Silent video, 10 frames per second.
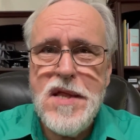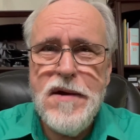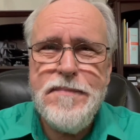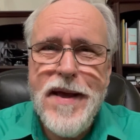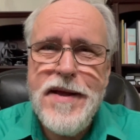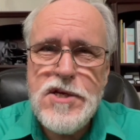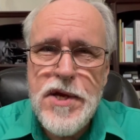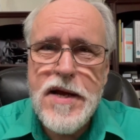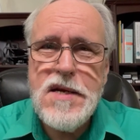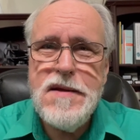their
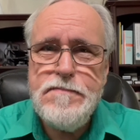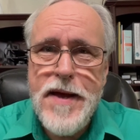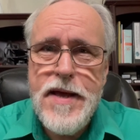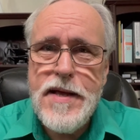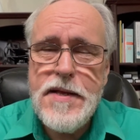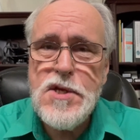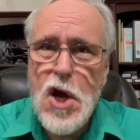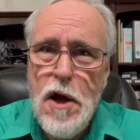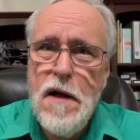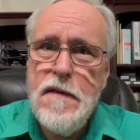paycheck depends
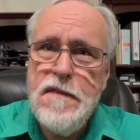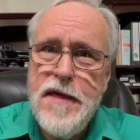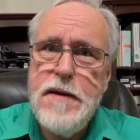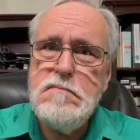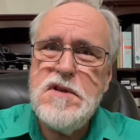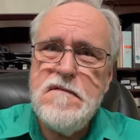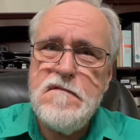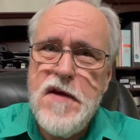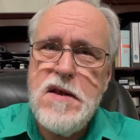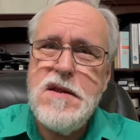on them
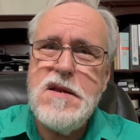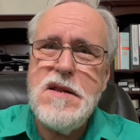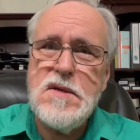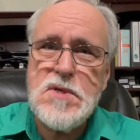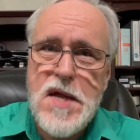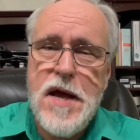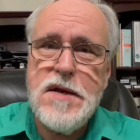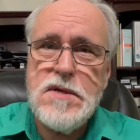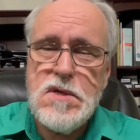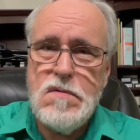defending the
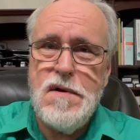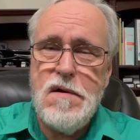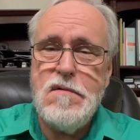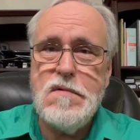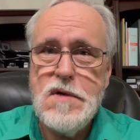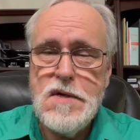status quo